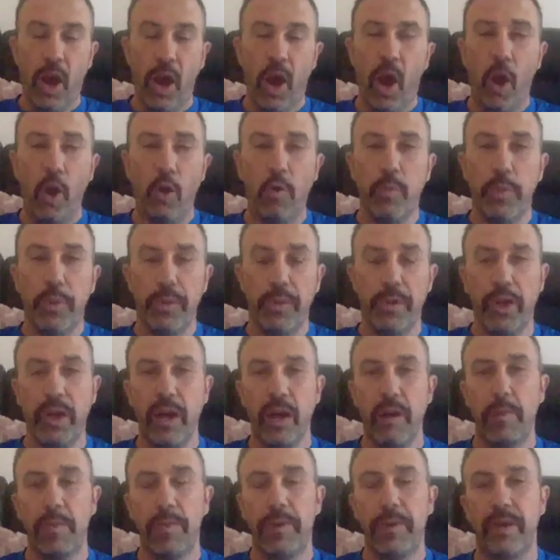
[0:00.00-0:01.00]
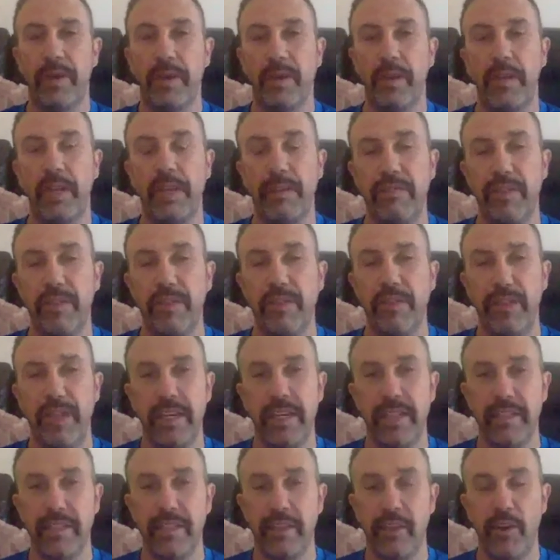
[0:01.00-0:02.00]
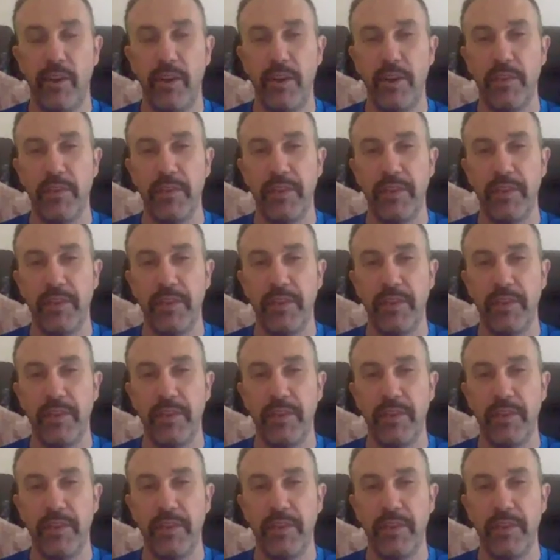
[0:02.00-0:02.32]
open up, even if it is live,